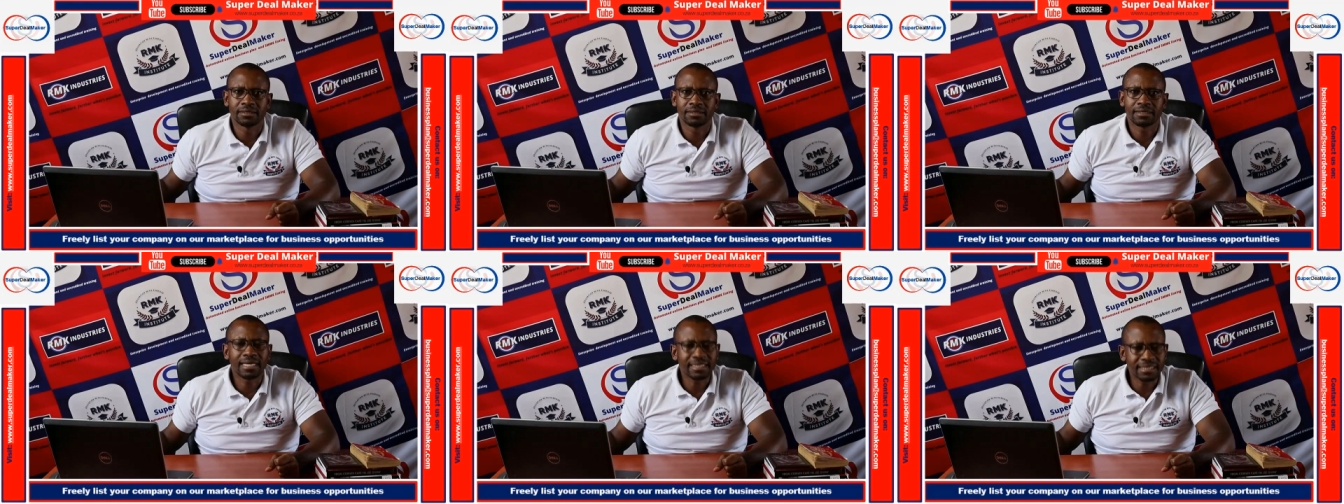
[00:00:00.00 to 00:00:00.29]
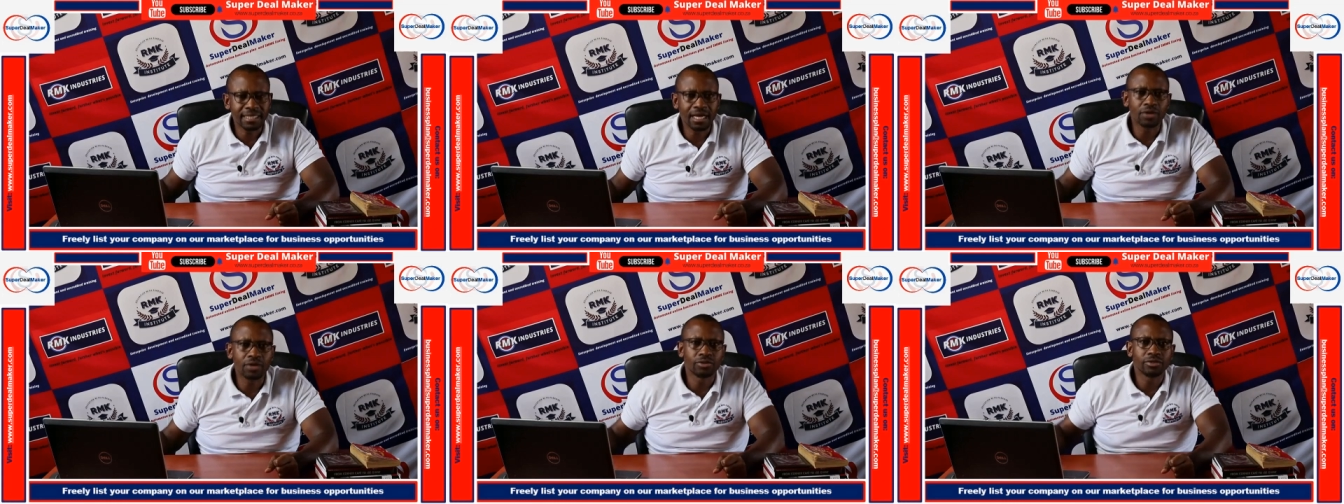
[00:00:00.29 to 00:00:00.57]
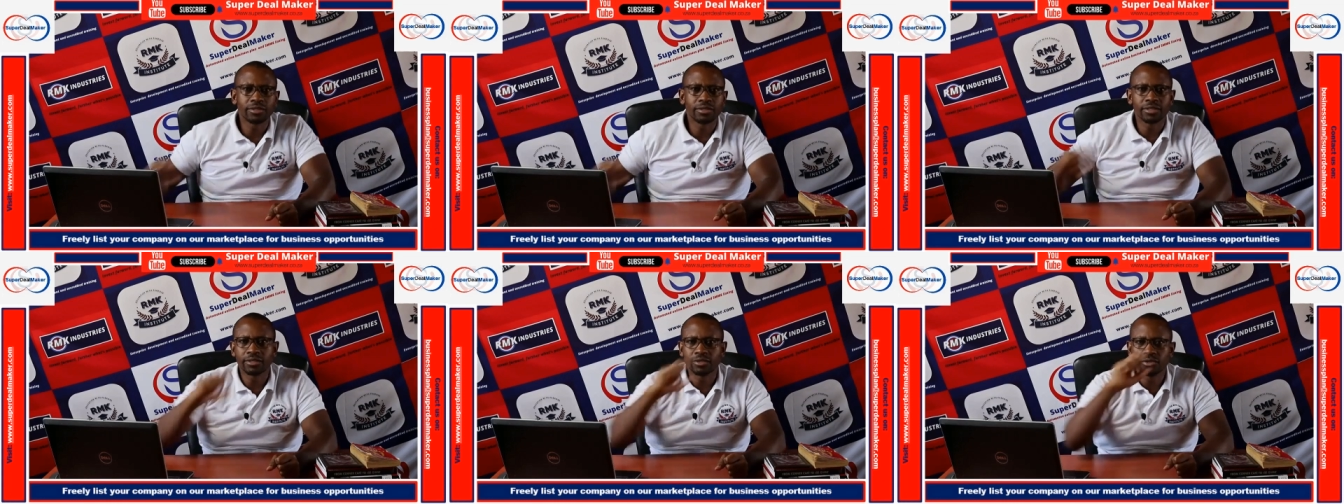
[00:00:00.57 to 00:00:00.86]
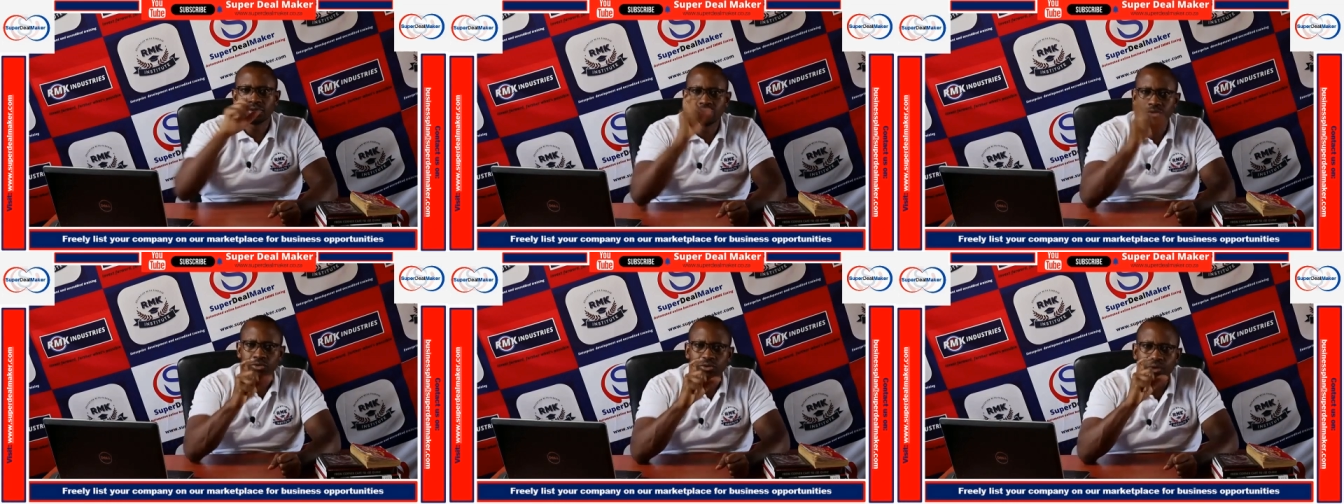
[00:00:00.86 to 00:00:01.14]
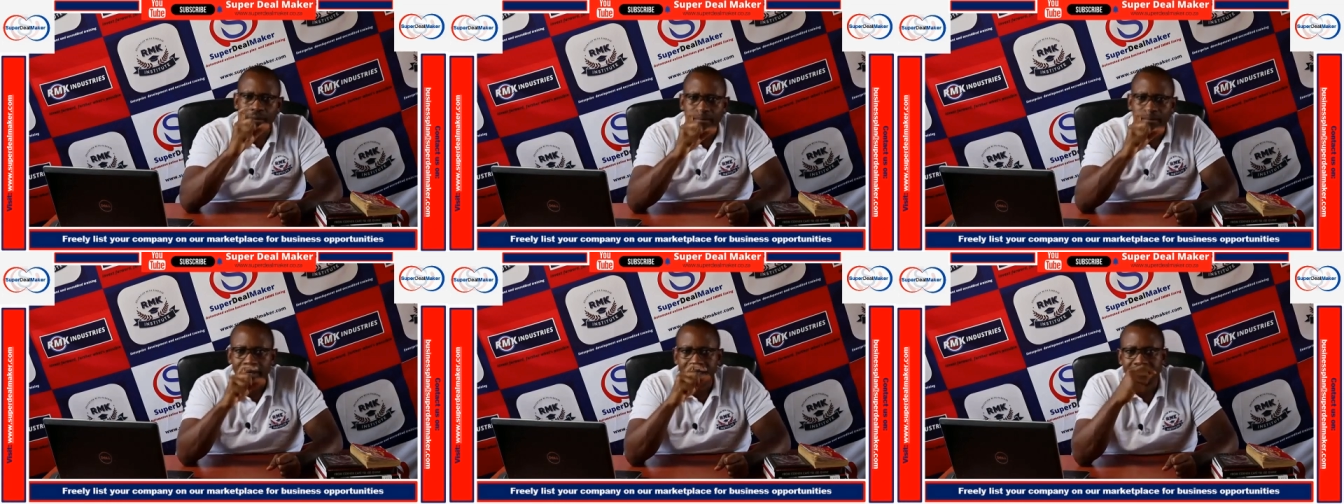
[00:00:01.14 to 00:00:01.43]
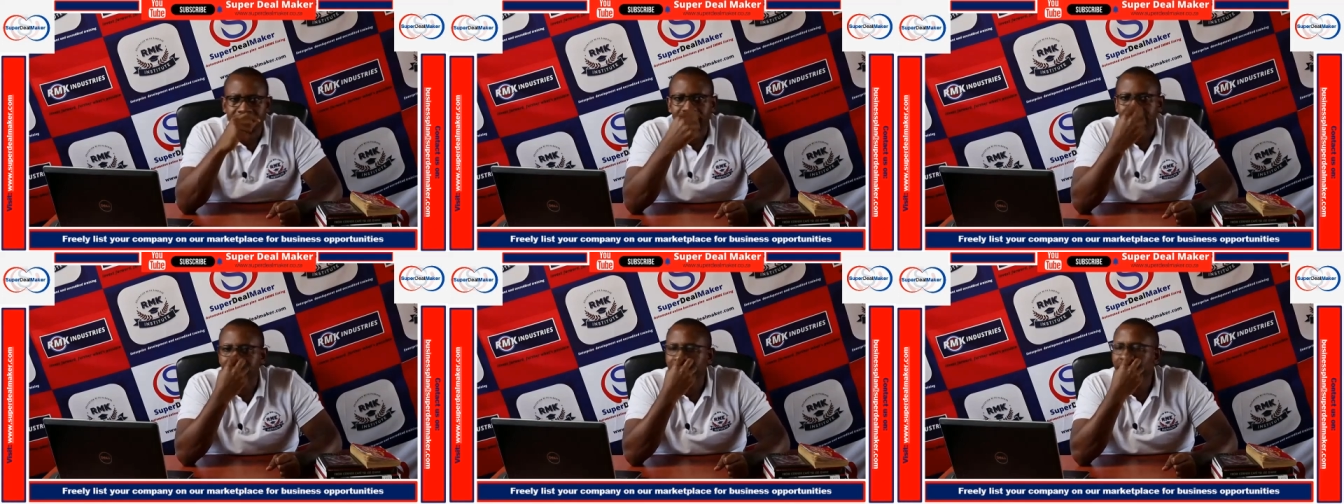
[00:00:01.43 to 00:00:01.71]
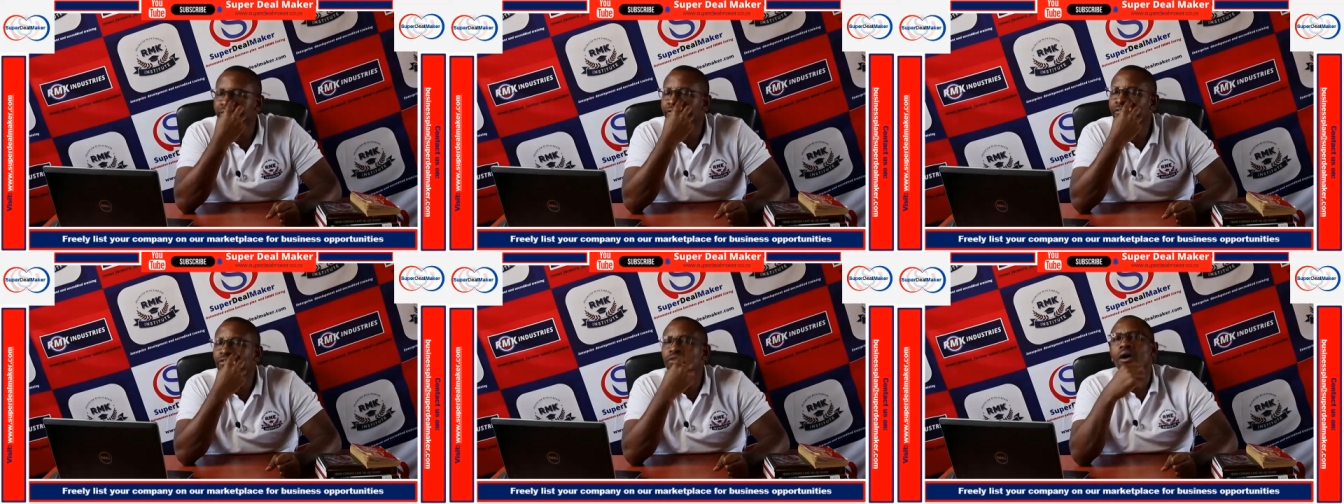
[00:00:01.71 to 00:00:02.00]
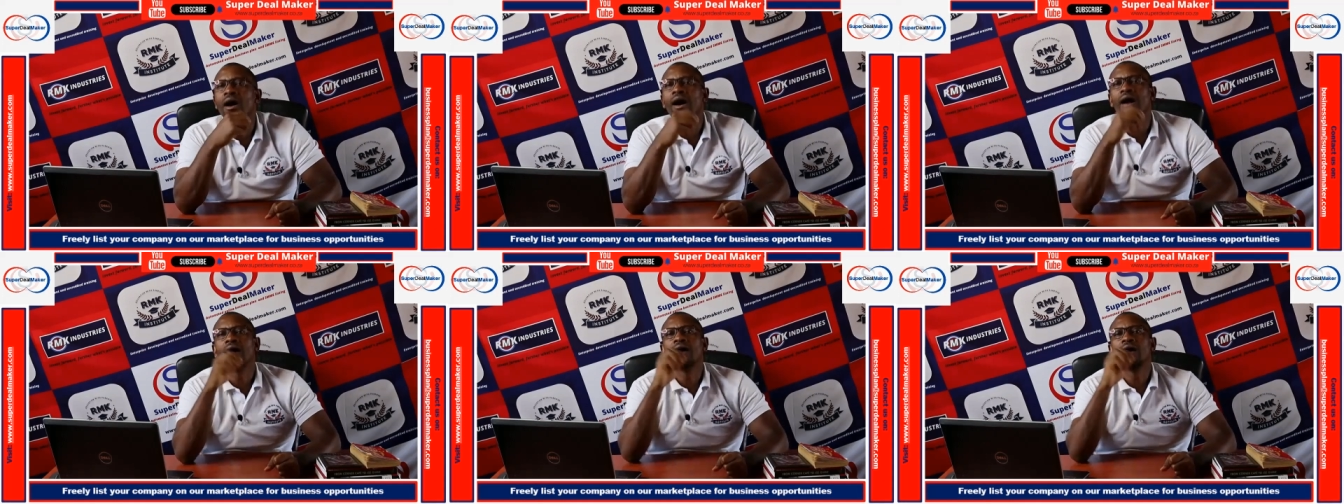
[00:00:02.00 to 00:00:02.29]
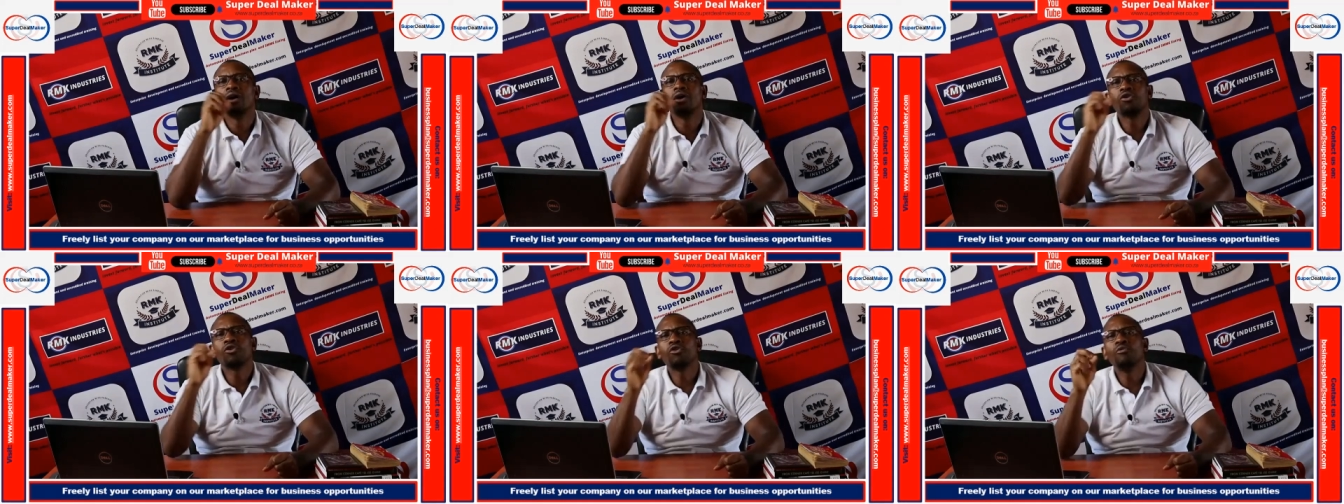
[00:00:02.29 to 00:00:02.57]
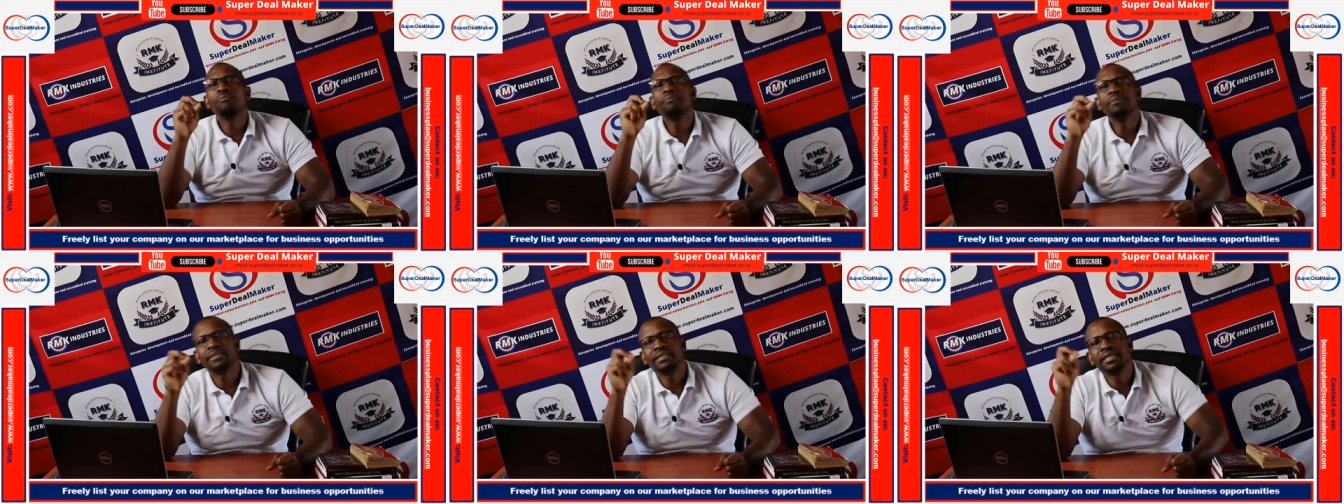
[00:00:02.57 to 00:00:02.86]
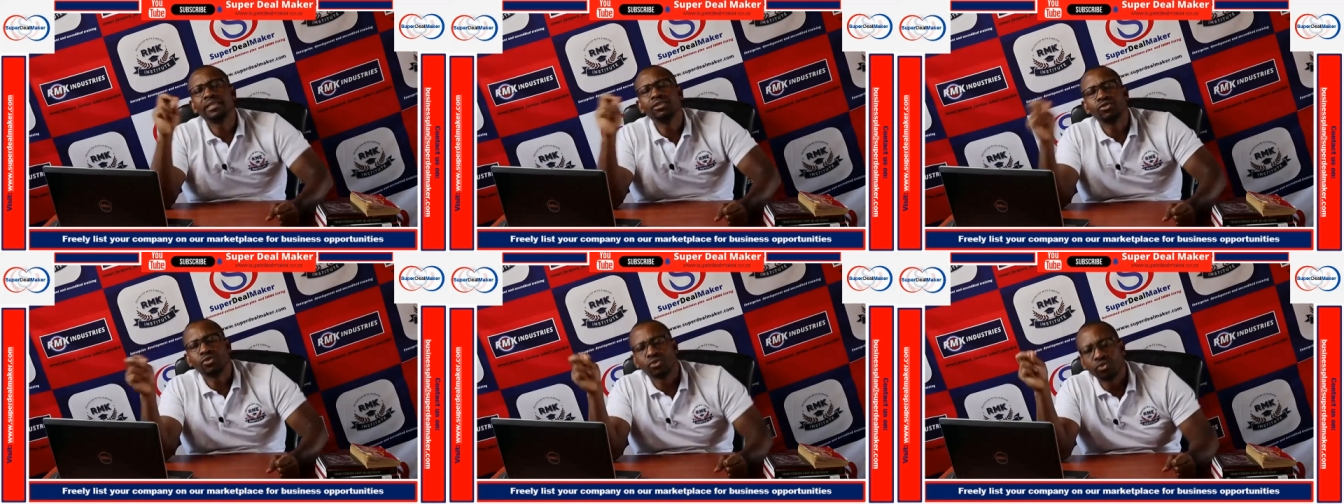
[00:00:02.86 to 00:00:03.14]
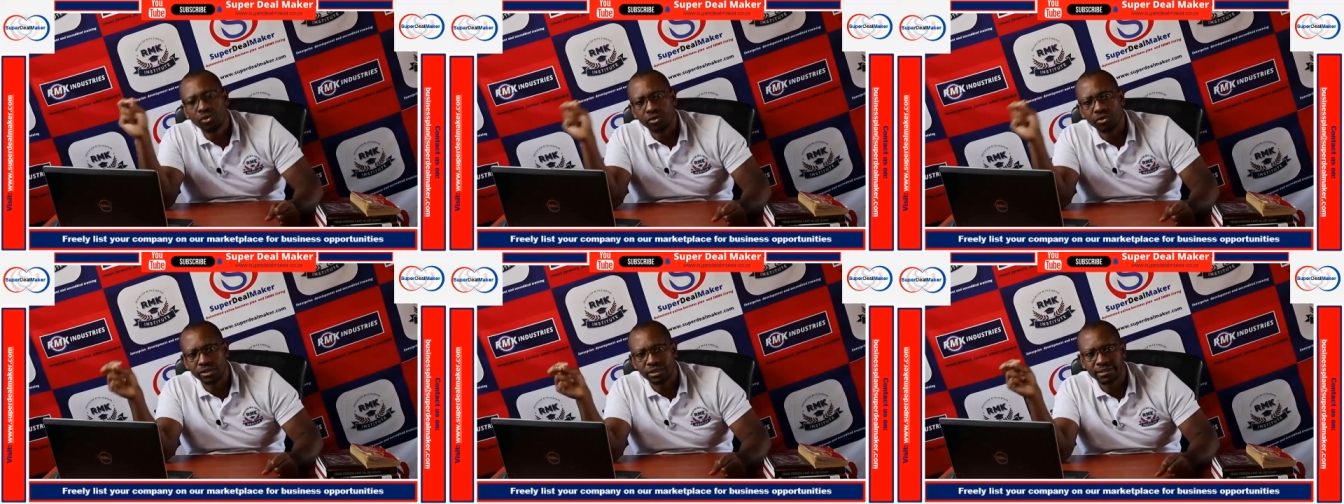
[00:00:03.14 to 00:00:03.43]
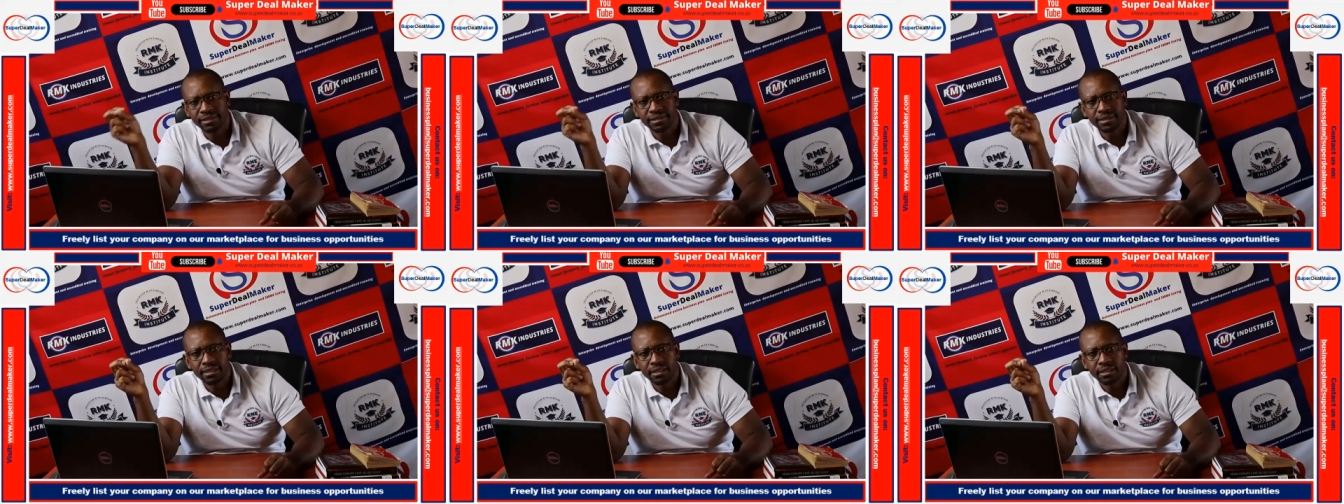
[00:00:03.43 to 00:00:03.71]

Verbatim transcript: That's how you, you are measured, if you are competent or not.